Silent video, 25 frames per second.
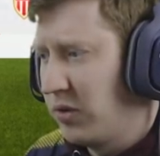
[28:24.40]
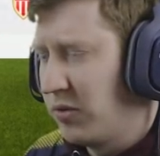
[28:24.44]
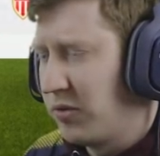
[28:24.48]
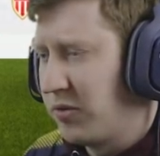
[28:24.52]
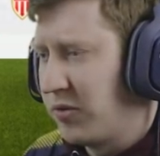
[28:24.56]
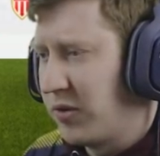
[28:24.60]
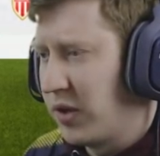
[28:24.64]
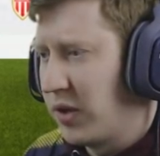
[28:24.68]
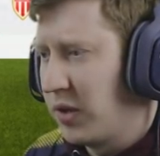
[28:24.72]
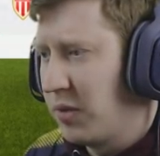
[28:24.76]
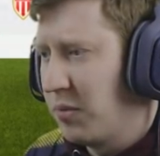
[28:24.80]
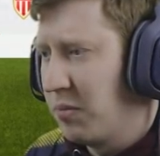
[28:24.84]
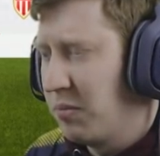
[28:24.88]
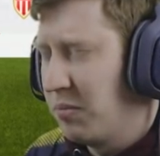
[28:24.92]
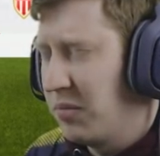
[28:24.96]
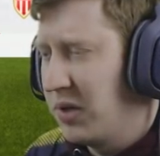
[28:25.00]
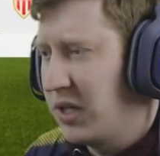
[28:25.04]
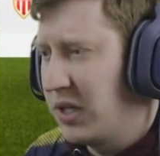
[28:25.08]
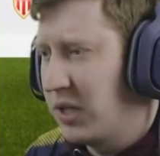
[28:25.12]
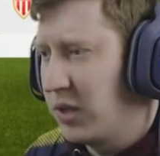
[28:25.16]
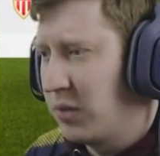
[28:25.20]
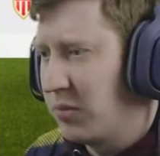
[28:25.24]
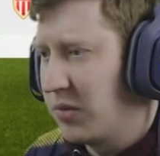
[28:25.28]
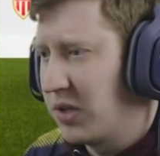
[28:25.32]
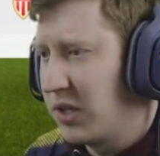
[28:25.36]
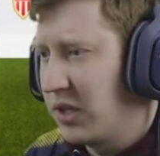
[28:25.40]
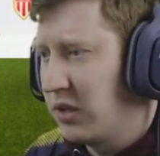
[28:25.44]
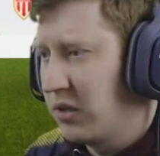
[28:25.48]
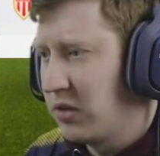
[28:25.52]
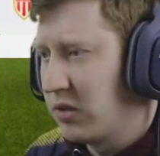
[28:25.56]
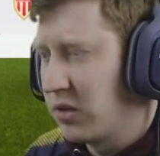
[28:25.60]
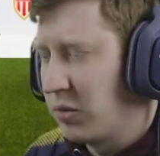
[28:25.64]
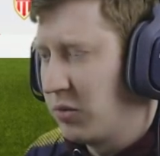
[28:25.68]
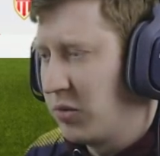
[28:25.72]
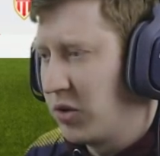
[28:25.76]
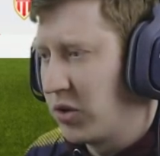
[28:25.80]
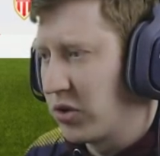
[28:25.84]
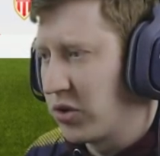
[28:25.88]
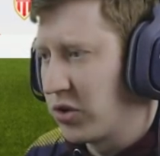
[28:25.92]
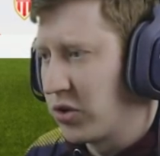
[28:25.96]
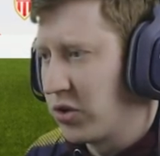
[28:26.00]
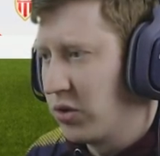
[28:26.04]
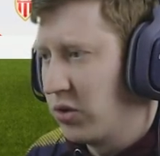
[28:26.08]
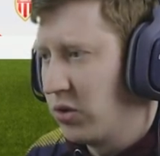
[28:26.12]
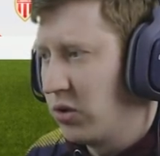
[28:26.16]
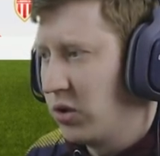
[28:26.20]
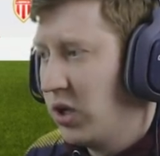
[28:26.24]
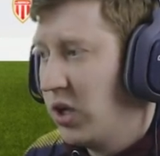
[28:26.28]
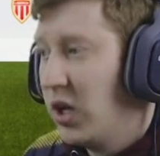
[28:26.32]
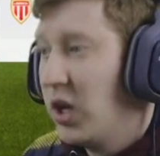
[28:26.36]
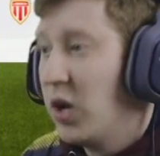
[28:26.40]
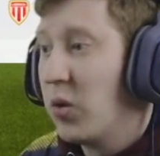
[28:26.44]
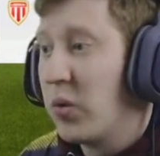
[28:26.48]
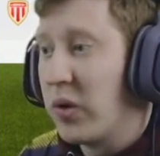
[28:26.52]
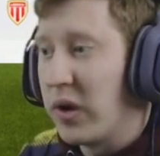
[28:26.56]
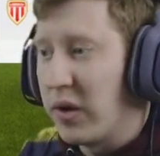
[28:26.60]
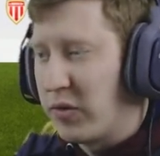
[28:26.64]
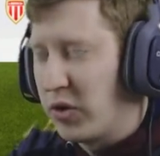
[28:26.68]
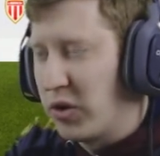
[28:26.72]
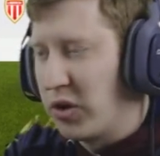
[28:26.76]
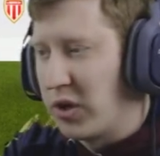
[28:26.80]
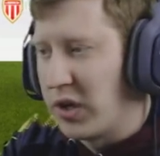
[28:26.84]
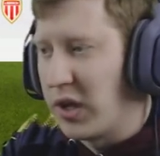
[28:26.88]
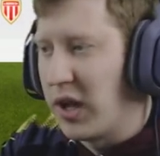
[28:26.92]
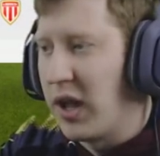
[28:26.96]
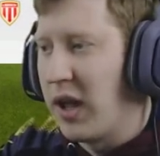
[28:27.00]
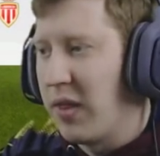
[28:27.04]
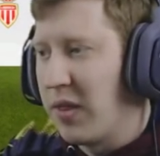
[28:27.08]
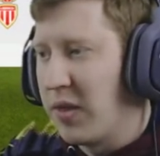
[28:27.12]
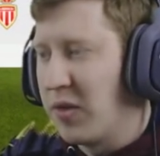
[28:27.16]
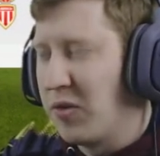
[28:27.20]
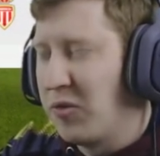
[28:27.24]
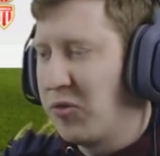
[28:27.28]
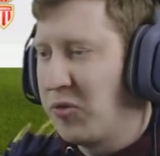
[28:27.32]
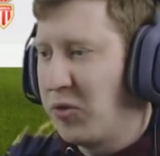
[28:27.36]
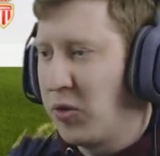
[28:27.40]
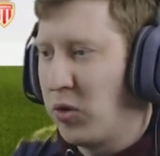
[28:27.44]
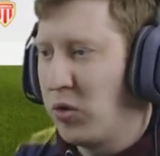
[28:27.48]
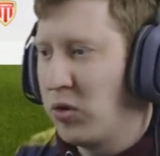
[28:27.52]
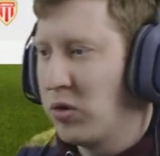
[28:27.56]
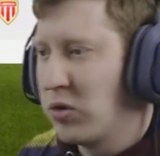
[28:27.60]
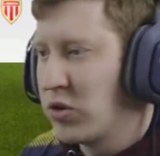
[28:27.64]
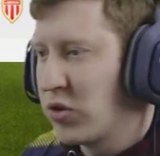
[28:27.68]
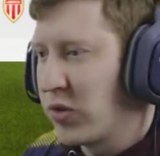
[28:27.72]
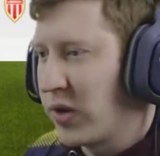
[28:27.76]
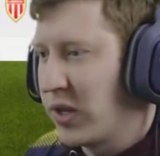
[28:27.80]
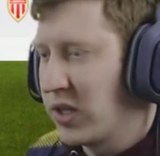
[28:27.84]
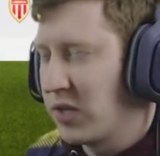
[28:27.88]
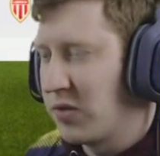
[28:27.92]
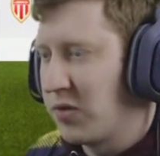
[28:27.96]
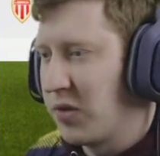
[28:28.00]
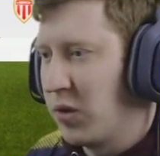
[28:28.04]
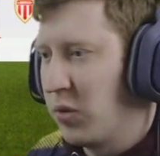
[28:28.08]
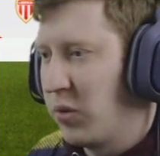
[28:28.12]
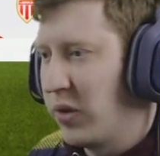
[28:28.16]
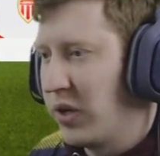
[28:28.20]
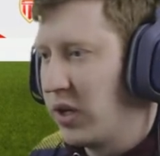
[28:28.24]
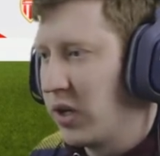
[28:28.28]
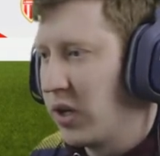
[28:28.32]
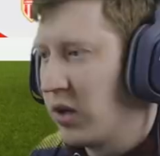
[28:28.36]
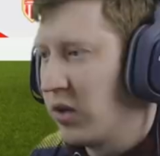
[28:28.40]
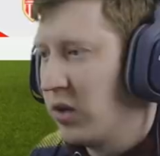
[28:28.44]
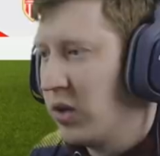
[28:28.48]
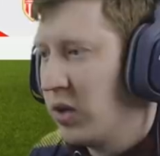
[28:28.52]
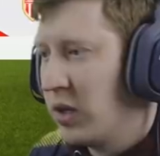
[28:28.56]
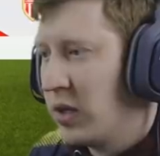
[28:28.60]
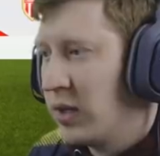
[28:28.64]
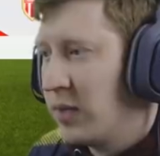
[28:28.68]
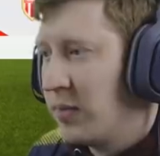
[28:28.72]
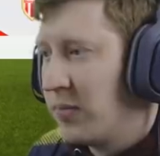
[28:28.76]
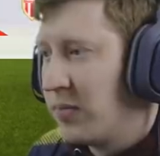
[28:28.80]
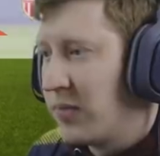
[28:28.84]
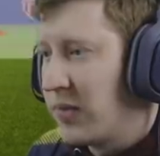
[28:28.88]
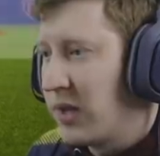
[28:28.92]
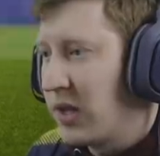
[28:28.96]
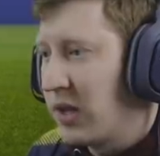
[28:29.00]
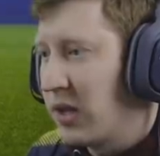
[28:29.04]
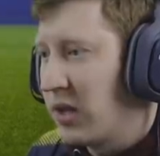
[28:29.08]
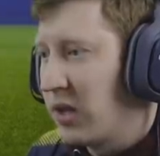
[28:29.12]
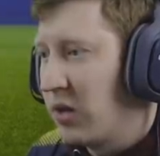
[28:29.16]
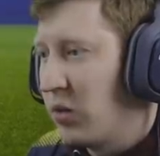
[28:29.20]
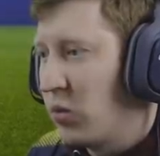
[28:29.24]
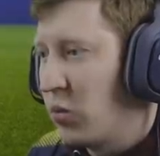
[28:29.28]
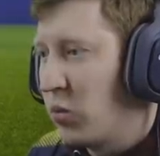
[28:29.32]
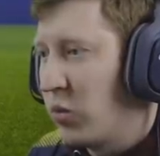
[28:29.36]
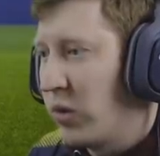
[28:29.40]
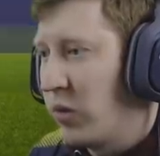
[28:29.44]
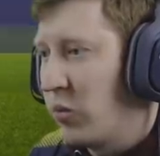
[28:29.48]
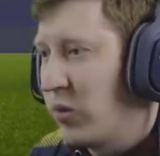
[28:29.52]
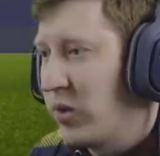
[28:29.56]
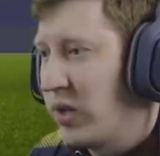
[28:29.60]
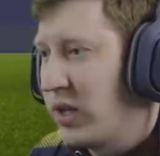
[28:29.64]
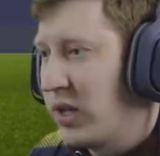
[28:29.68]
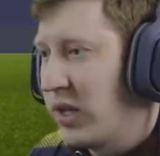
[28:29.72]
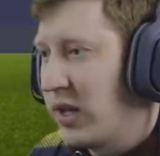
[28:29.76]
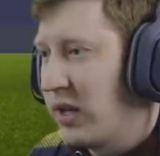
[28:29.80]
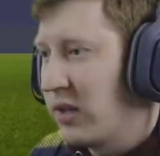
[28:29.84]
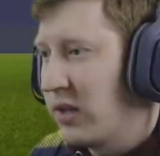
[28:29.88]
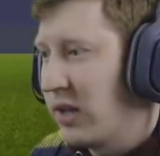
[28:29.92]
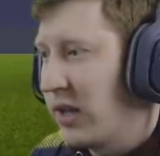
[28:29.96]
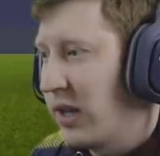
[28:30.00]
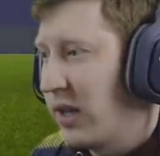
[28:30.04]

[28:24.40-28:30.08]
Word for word: of uh, medium deals, I'm not sure. We'll have a look at the full transfer window uh, when we get